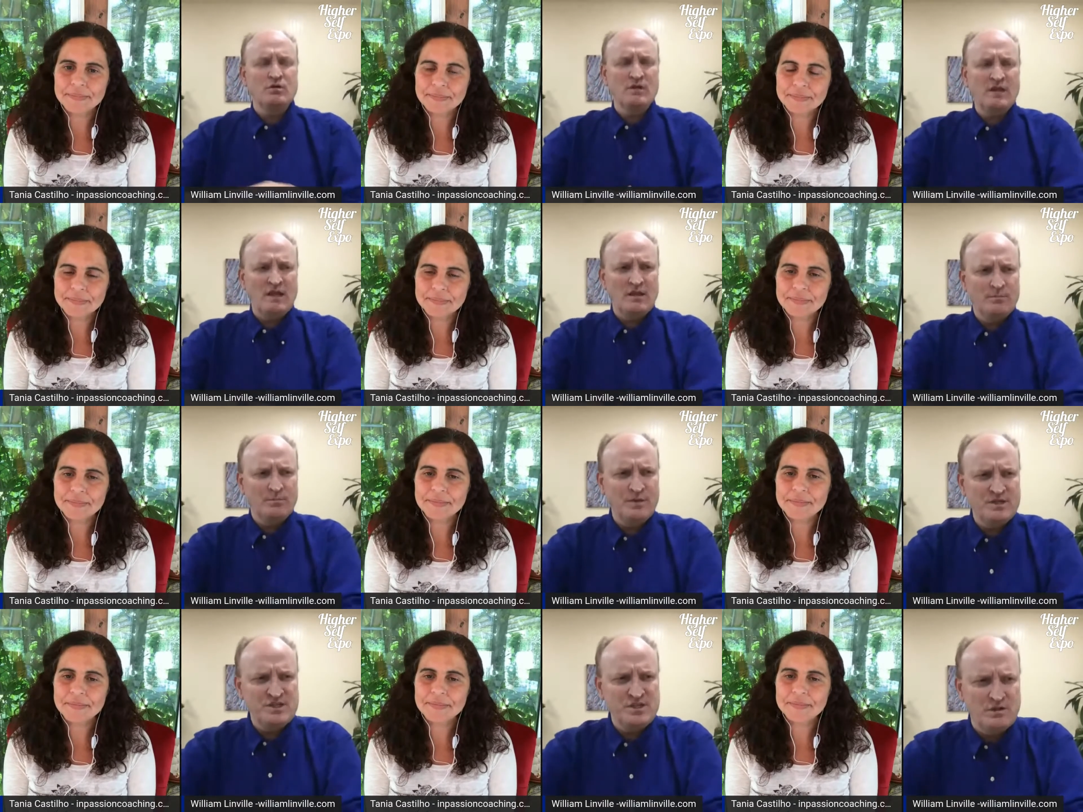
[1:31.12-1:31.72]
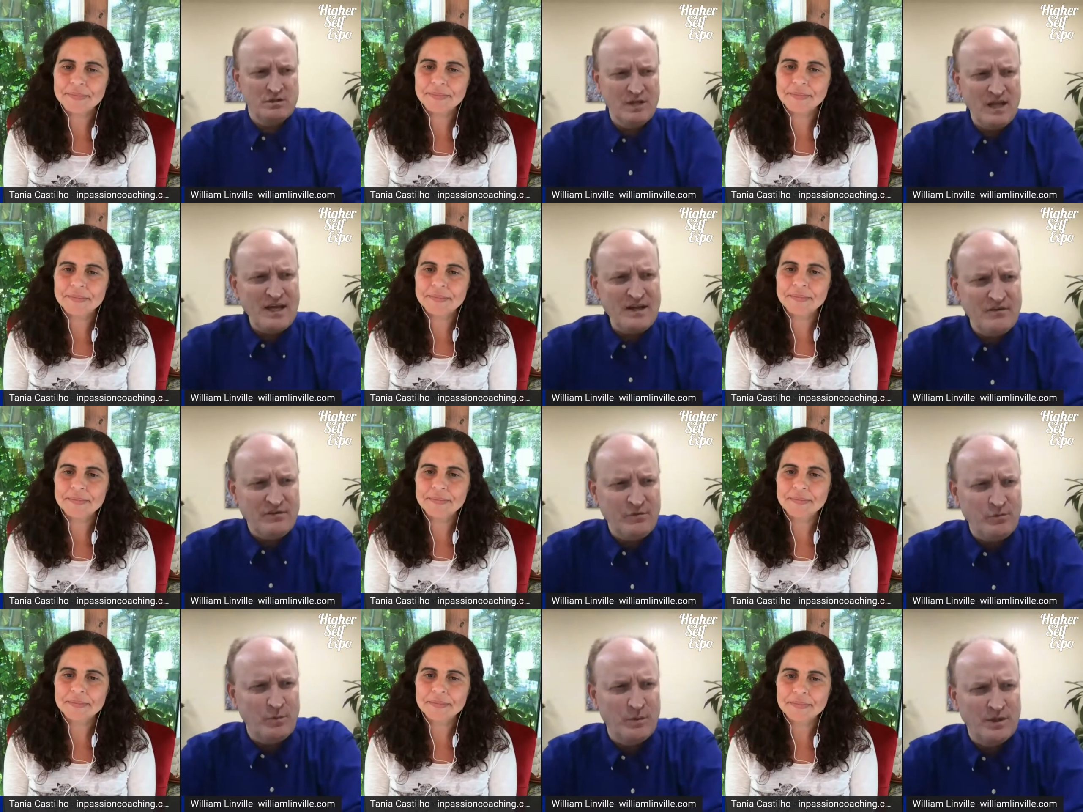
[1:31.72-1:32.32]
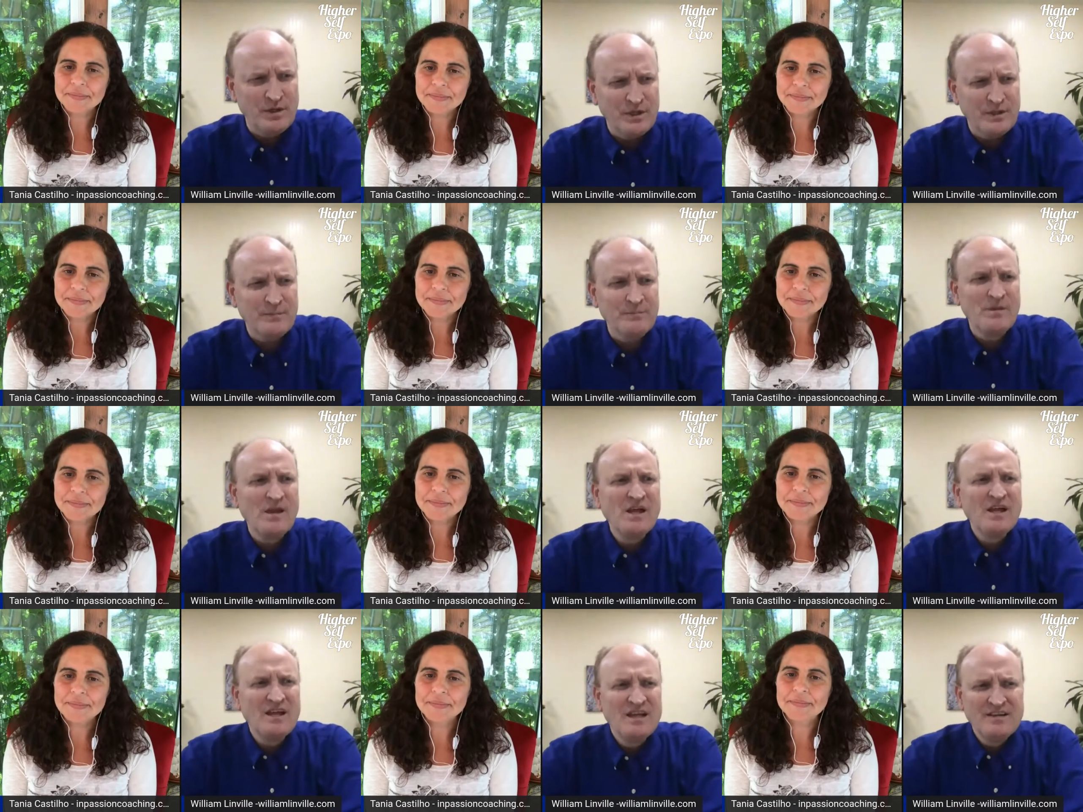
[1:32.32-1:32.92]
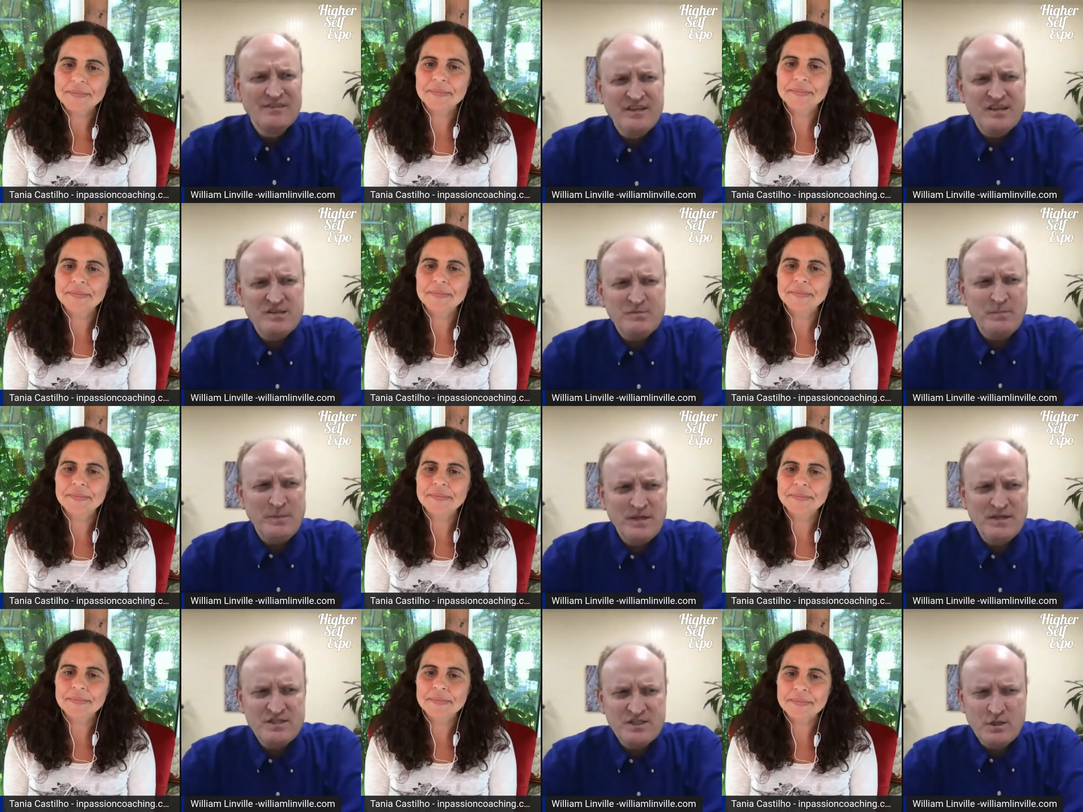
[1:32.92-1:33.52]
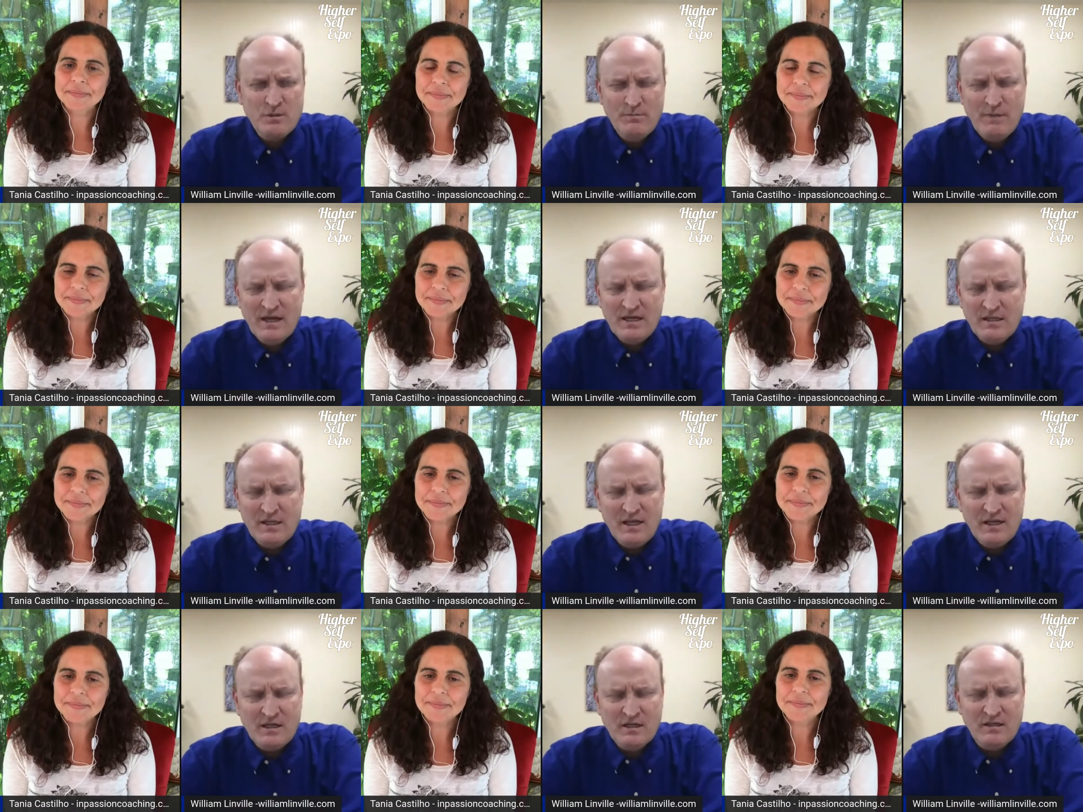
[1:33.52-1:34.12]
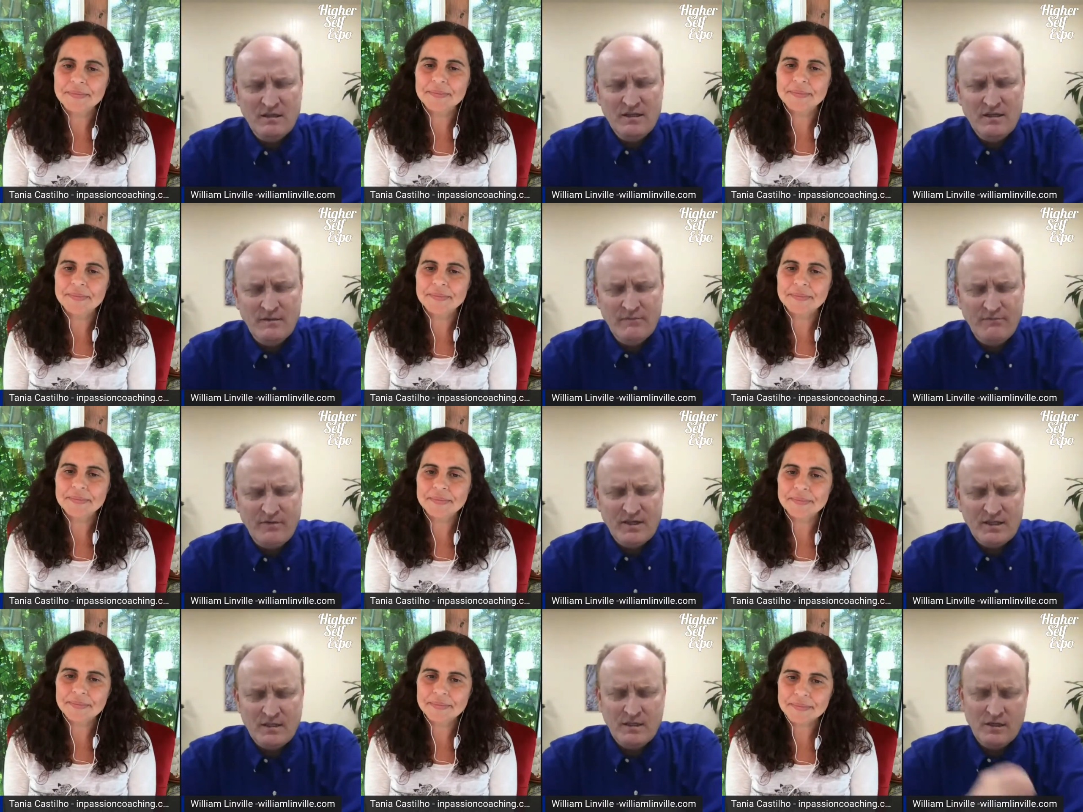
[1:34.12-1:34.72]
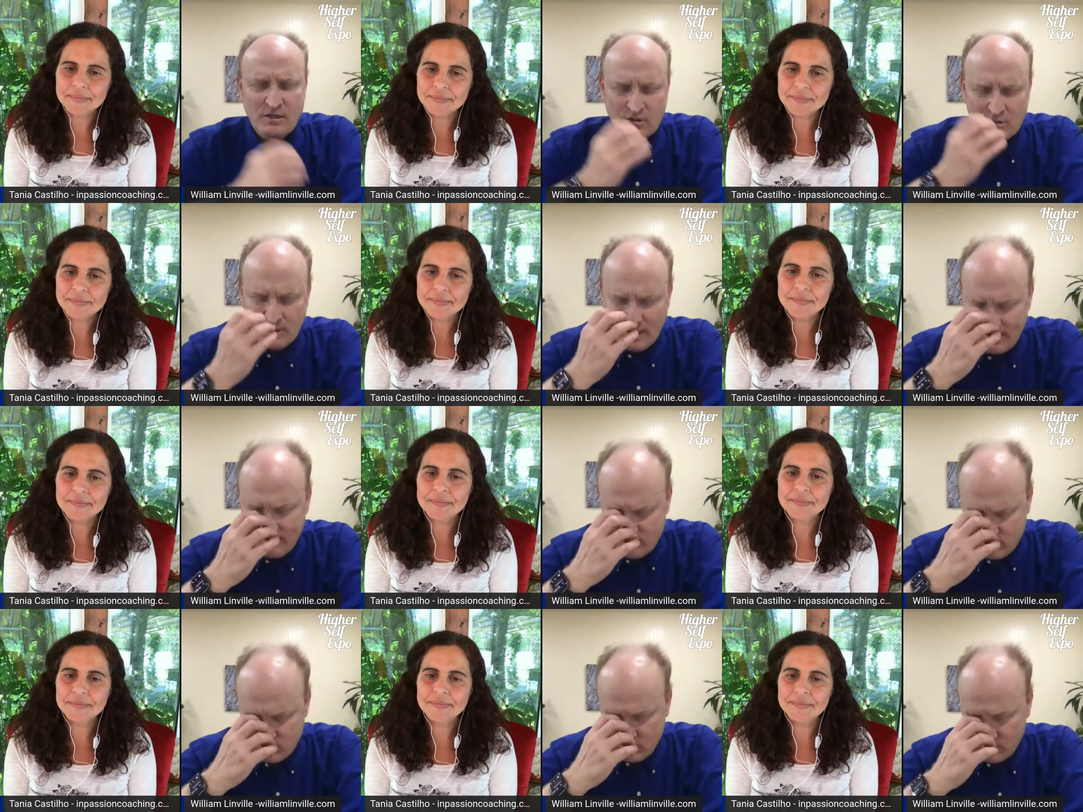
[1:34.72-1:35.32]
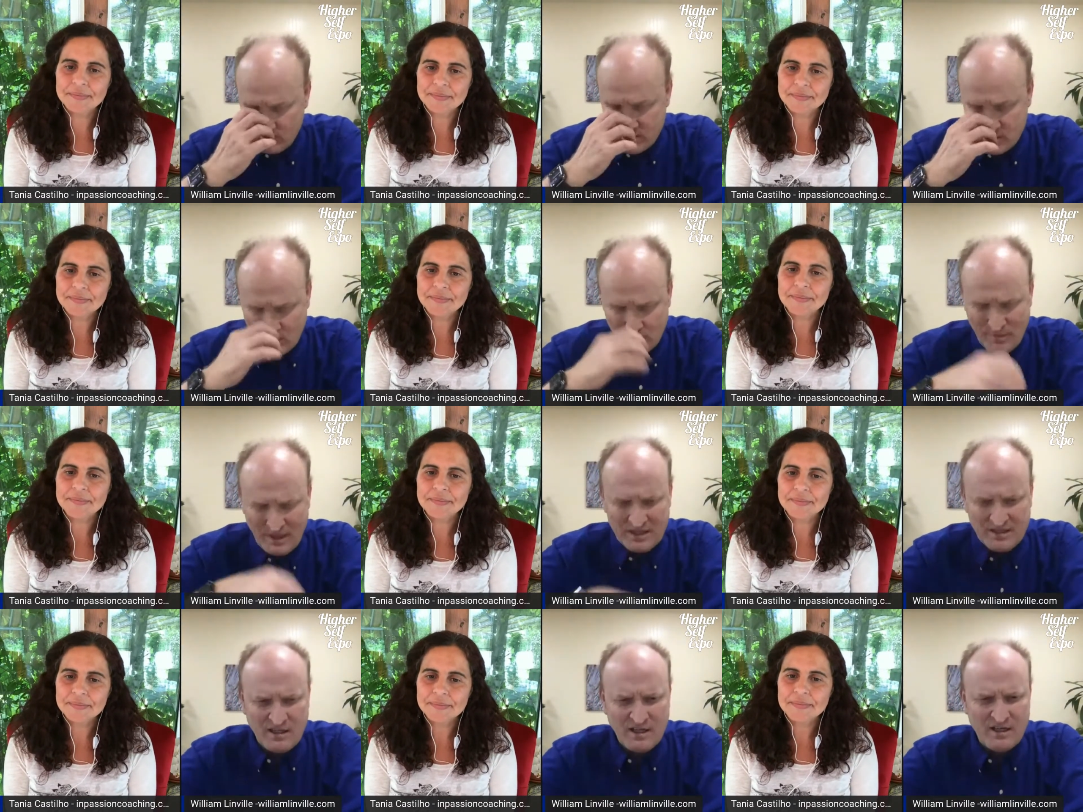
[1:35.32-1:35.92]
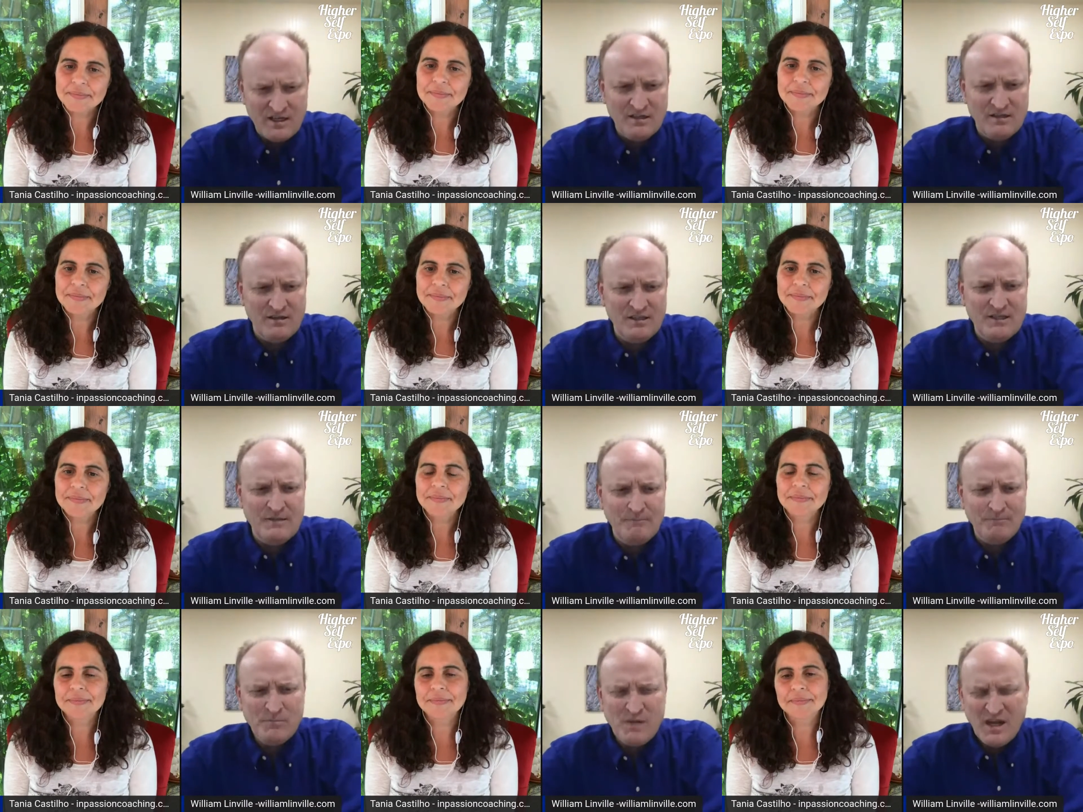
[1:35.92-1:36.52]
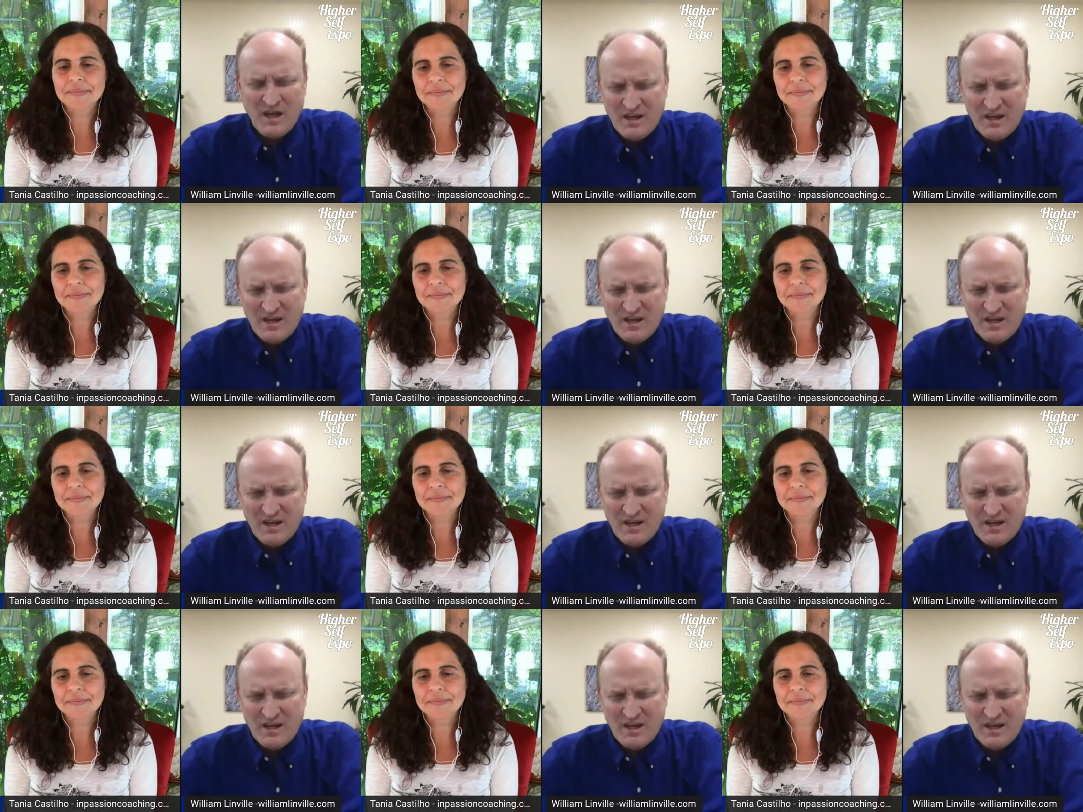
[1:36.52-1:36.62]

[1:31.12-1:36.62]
Speaker 1: calibrational lattice work that's been so magnetically affecting your live stream so magnetically